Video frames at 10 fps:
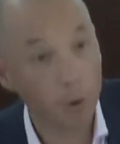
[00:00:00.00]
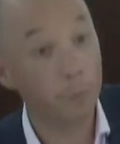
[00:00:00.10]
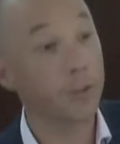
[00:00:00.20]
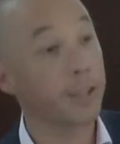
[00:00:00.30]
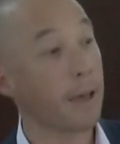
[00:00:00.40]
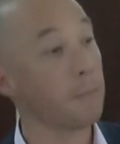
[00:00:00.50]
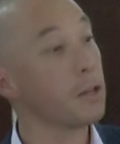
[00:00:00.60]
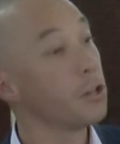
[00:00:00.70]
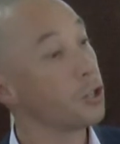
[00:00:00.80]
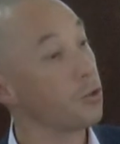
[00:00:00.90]
profit them
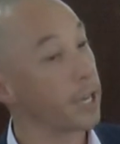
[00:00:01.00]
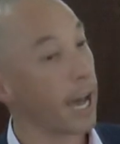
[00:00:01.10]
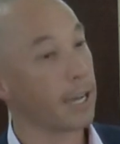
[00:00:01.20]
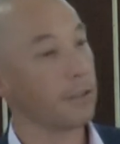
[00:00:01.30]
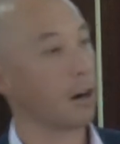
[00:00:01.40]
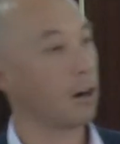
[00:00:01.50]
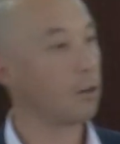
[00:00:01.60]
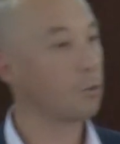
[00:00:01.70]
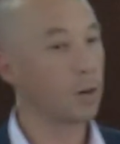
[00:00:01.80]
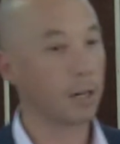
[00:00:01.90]
to gain the
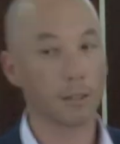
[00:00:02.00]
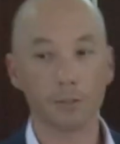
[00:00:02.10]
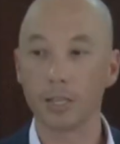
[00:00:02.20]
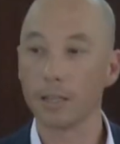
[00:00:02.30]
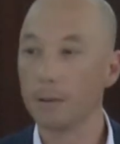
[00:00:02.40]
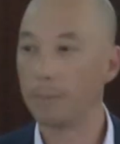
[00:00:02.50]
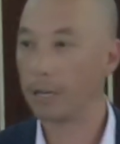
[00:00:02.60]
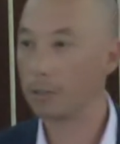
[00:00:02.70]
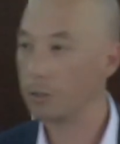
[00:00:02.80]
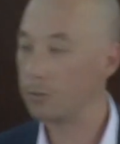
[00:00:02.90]
whole world
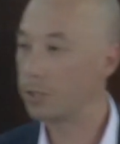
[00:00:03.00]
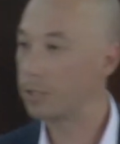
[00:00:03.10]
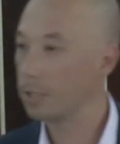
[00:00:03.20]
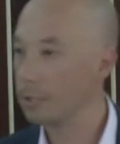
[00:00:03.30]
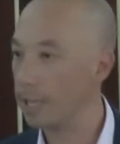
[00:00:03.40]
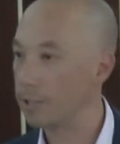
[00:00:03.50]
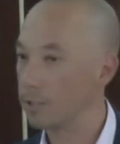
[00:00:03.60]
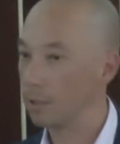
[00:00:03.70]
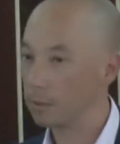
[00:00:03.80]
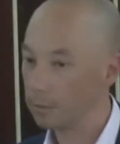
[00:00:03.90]
but lose their soul?"